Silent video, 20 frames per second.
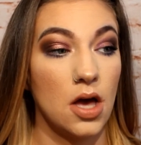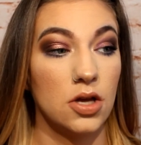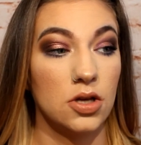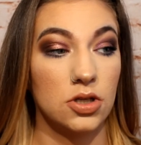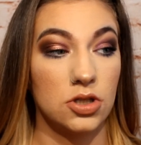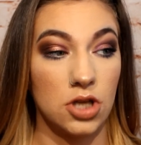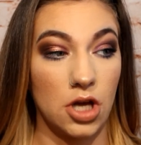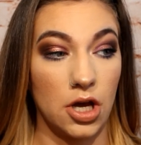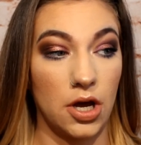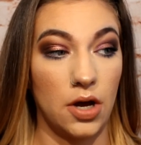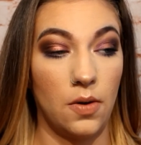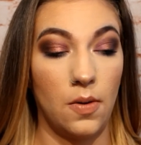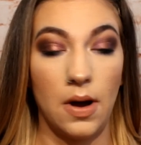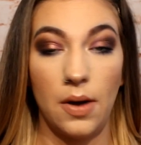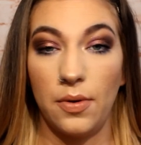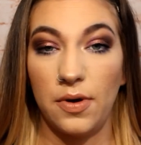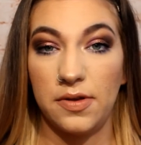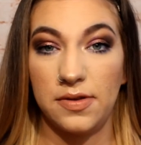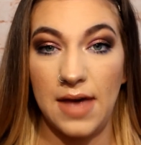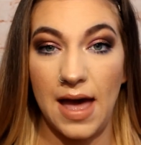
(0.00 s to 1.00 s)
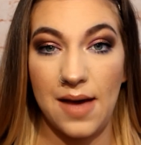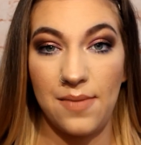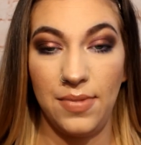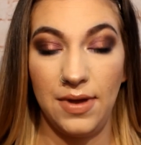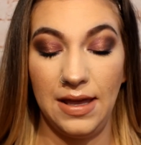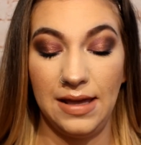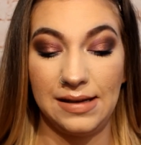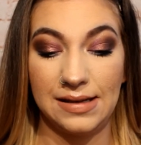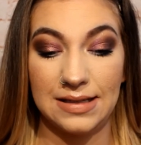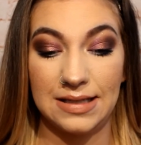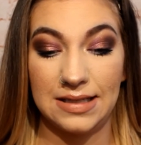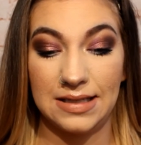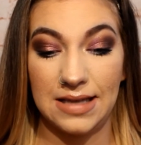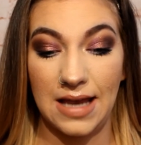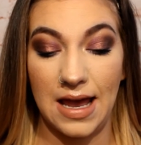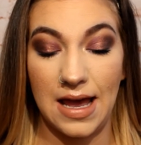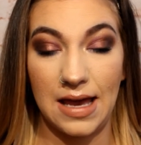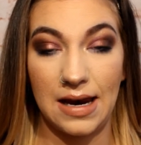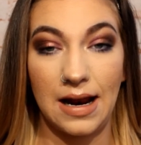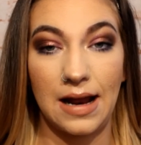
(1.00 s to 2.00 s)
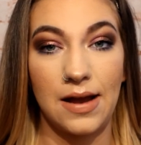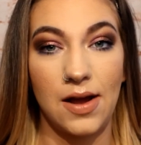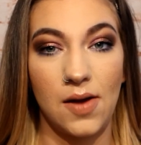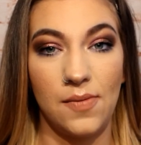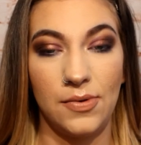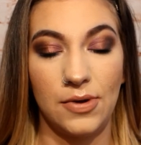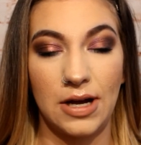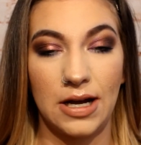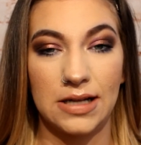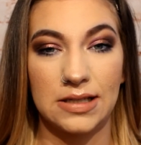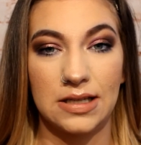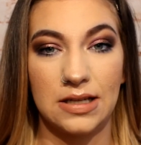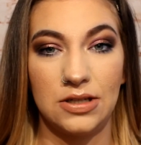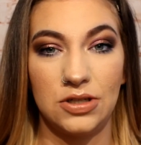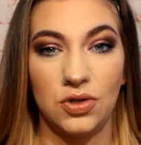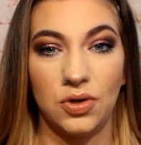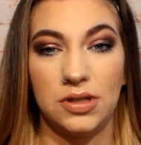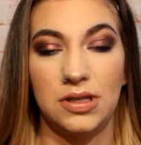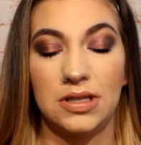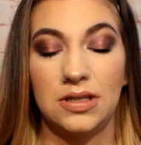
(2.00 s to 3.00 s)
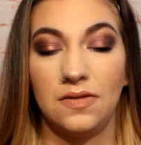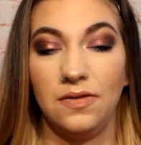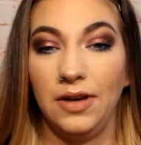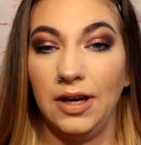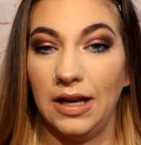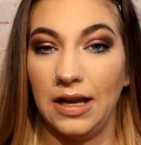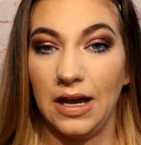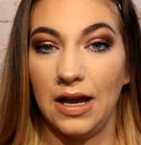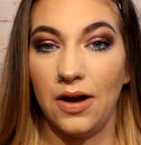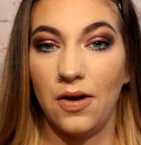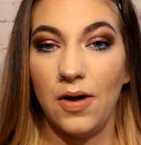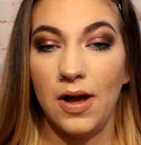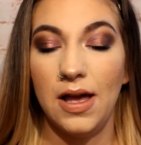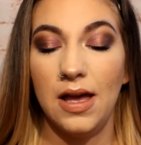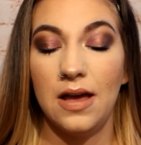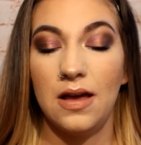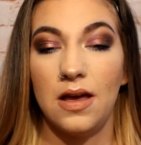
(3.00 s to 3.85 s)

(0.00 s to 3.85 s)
So with that being said, I hope you guys enjoyed this video.